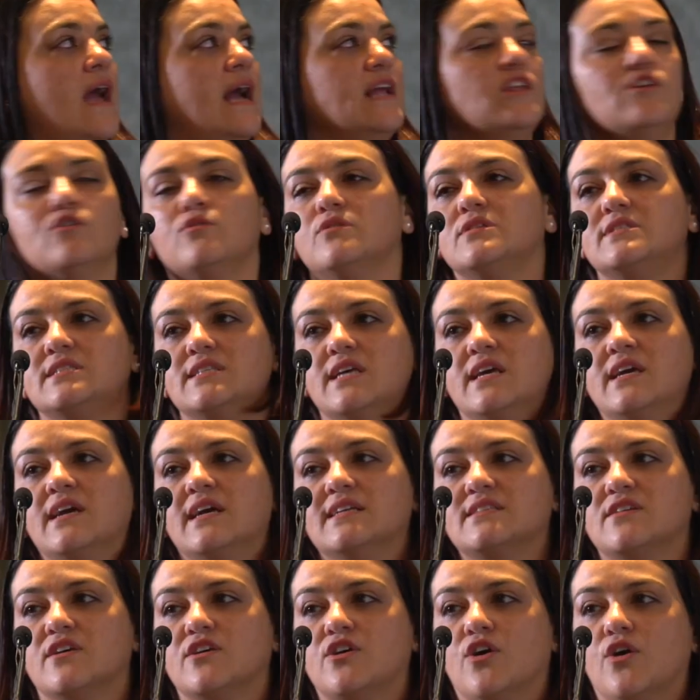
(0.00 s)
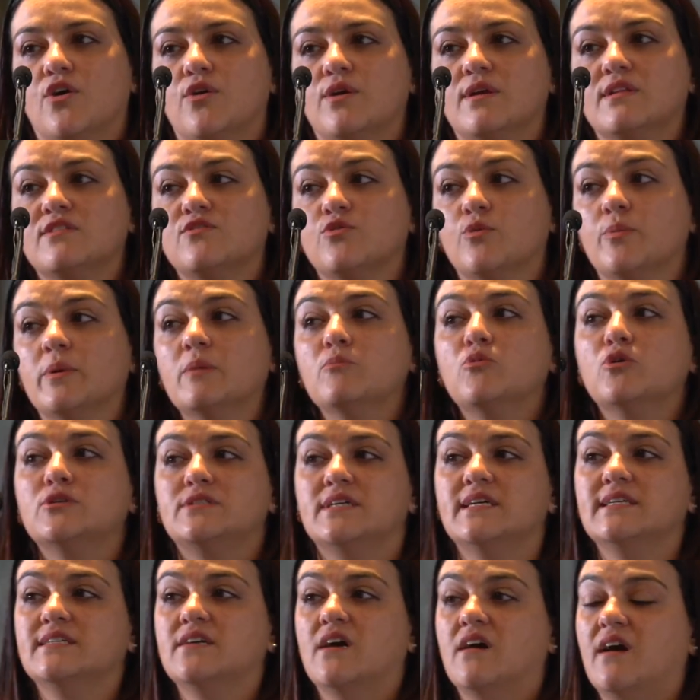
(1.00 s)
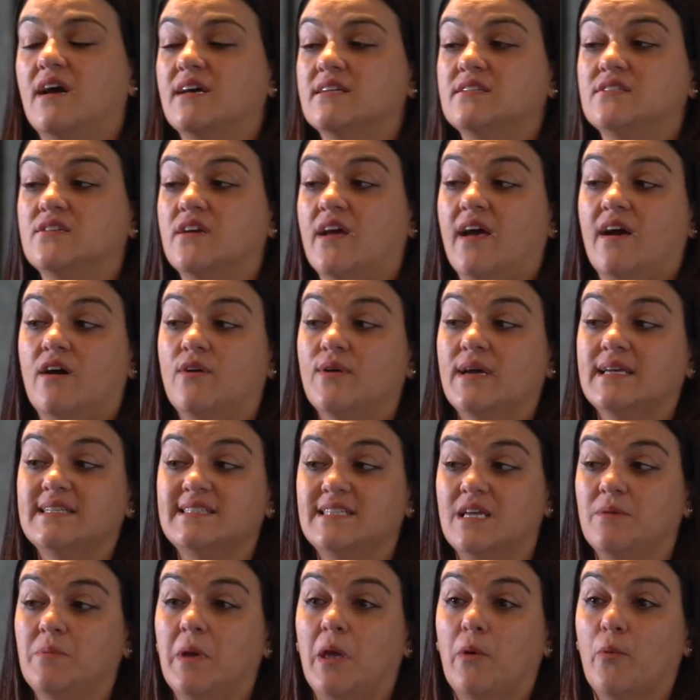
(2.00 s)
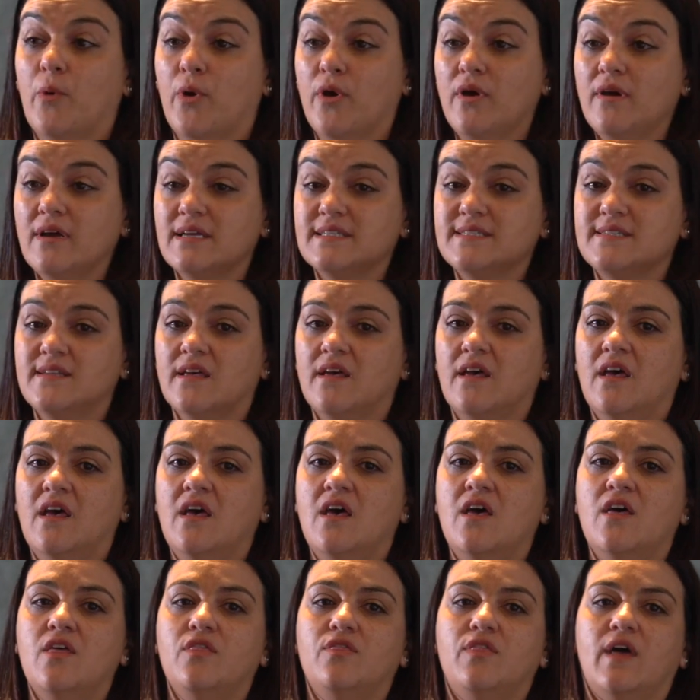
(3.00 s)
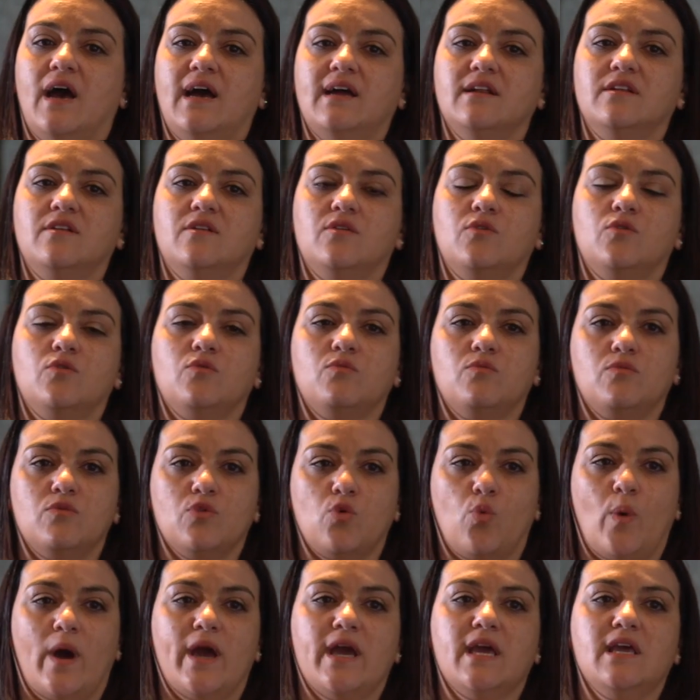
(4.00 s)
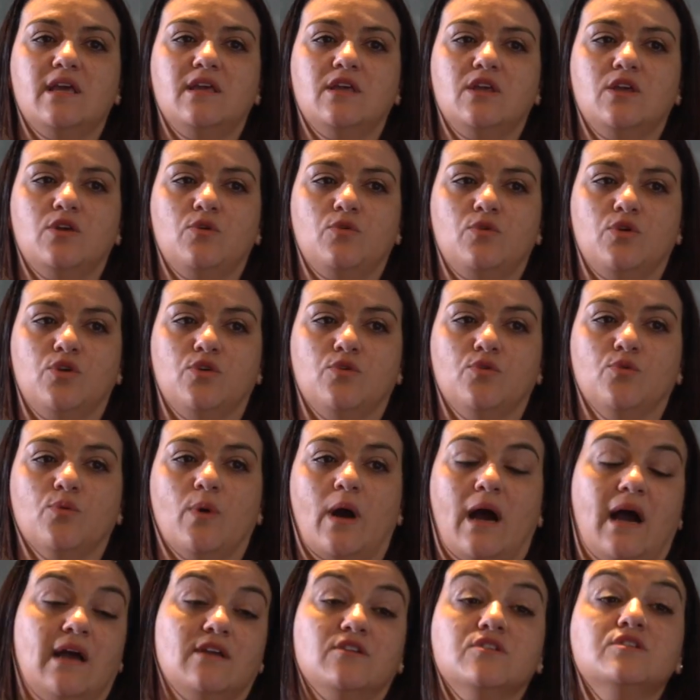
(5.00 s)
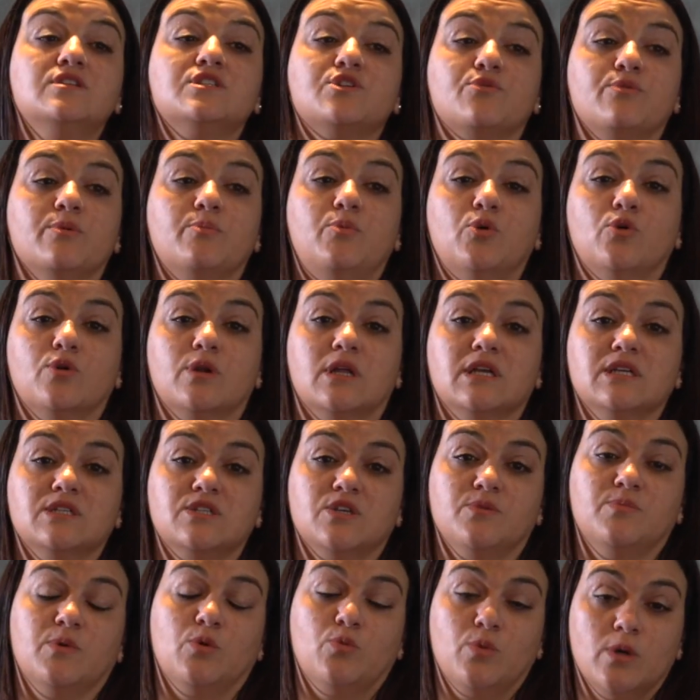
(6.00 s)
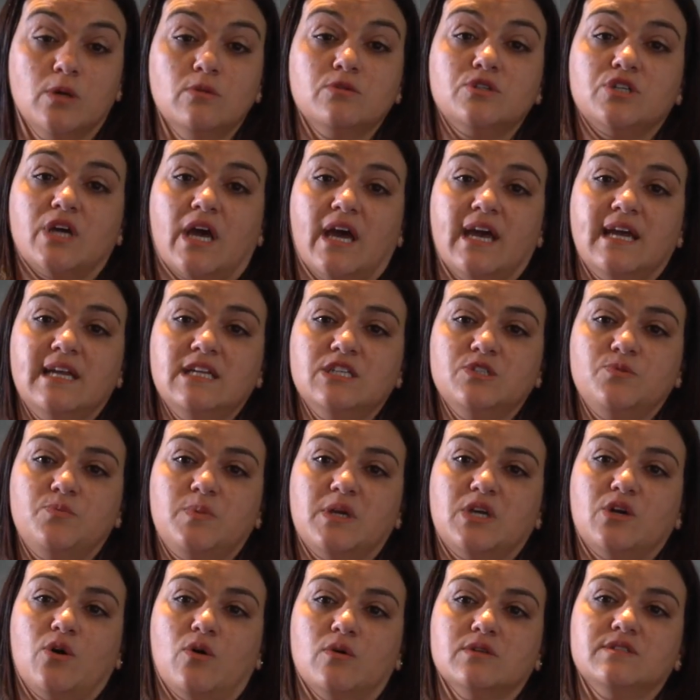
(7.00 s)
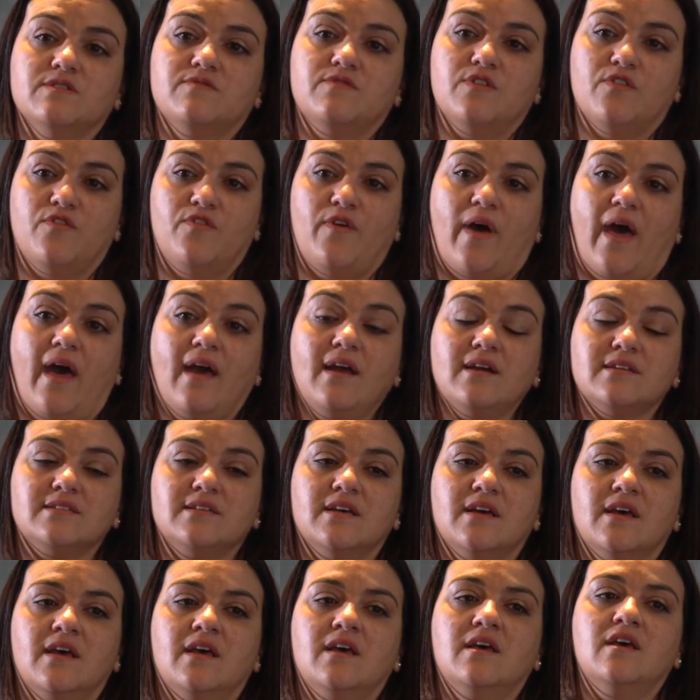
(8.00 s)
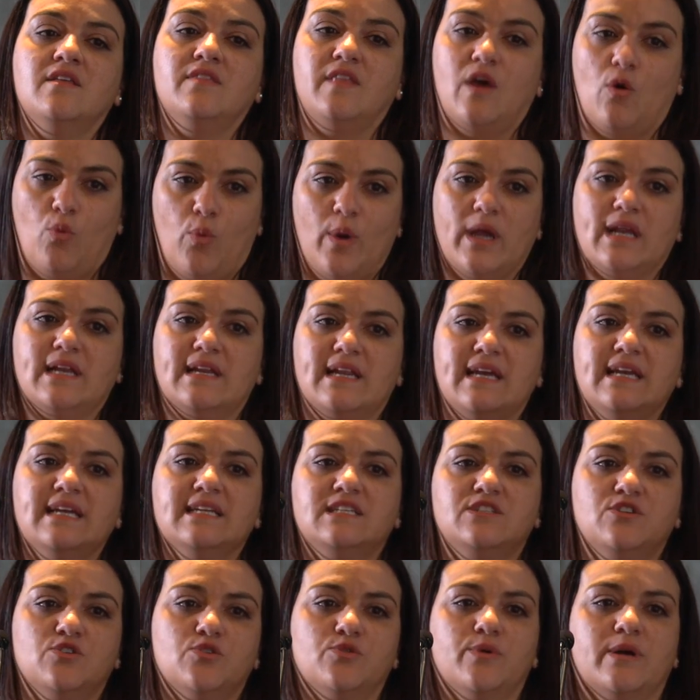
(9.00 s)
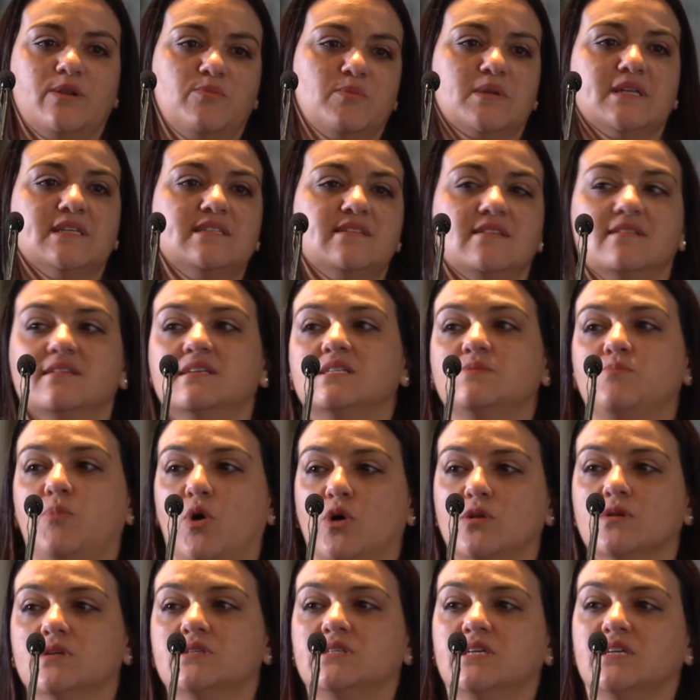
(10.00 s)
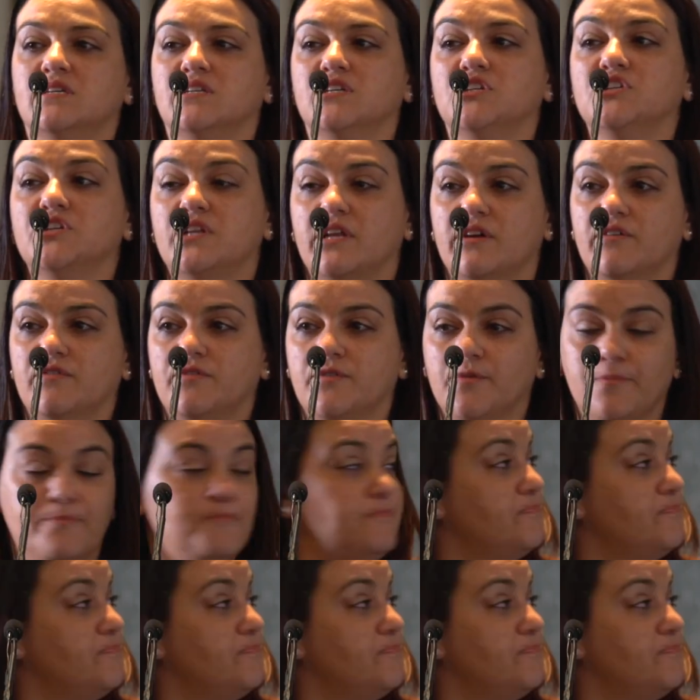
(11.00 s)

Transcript: And you'll see as I go into a bit more detail as to how STP works, that the way you are used to reporting super will change because of the fact that we need to administer this policy initiative.